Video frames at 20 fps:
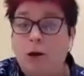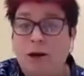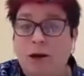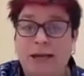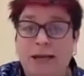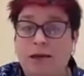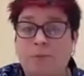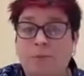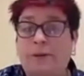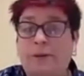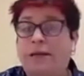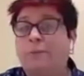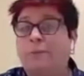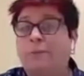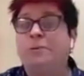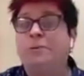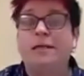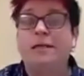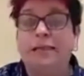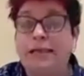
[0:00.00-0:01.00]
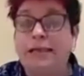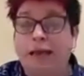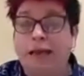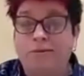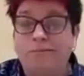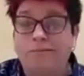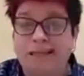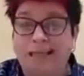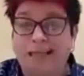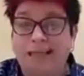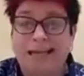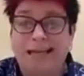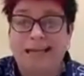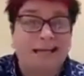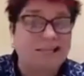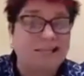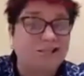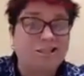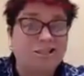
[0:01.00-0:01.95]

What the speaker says: or it could be completely unrelated.